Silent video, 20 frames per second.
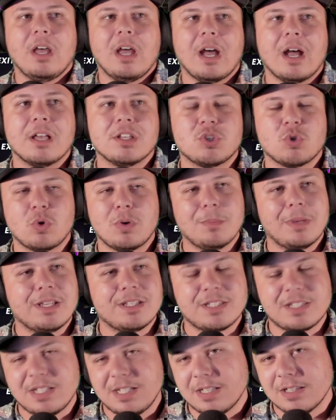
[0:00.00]
So we may
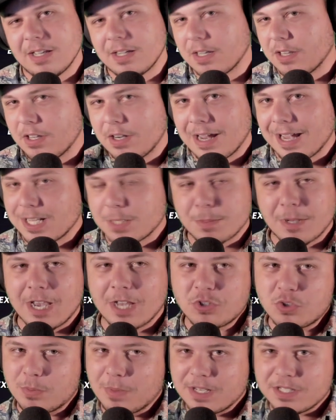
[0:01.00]
see, like in the next
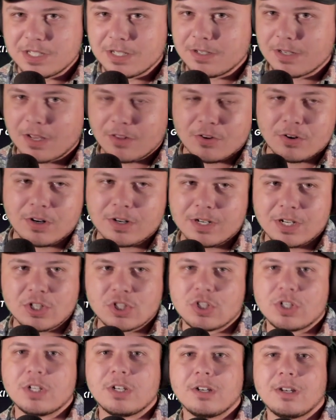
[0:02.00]
patch, we may see another
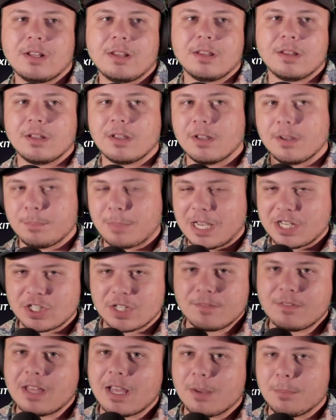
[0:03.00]
addition, and the patch
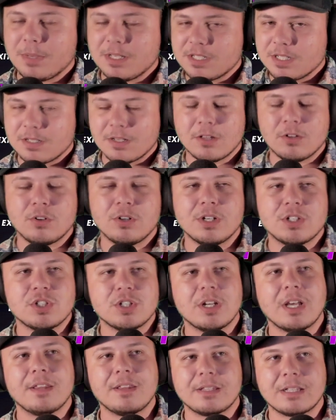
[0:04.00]
after that may see another addition.
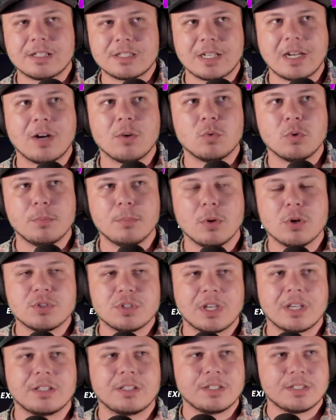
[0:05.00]
I think that's how we'll most
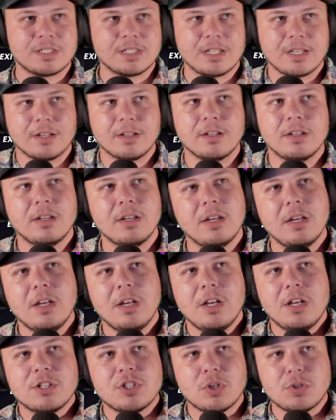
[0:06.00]
likely see it.
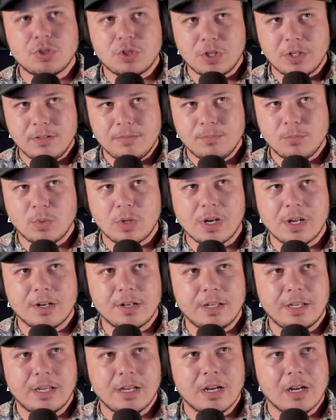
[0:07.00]
So it's good. We got
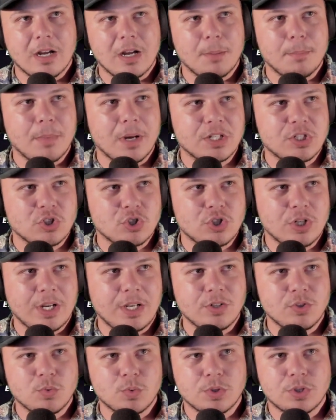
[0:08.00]
a monster
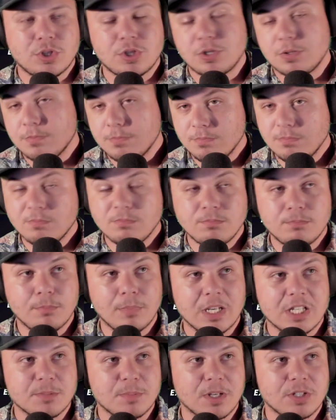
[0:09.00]
change, which
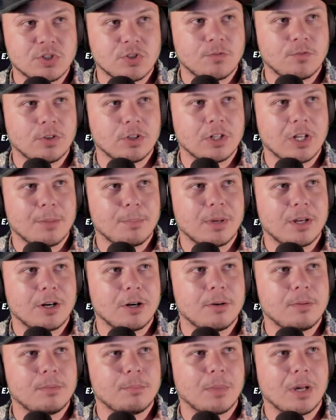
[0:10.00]
makes monster feel a lot better,
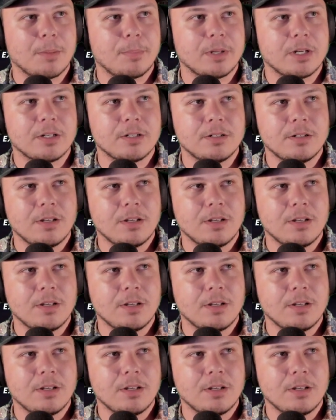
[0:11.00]
in my opinion.